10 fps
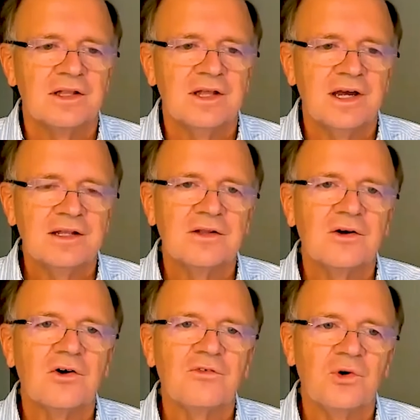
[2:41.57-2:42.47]
That,
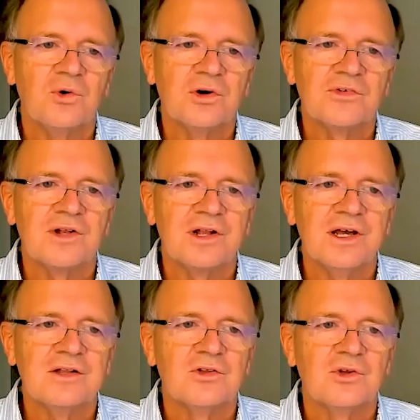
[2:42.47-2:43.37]
of course,
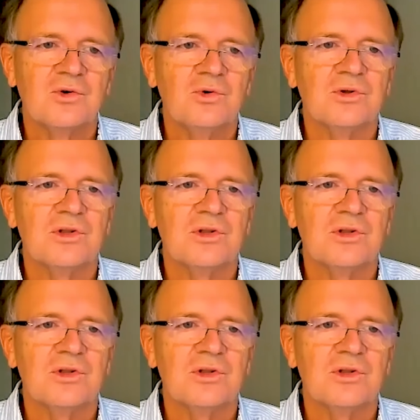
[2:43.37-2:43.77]
led to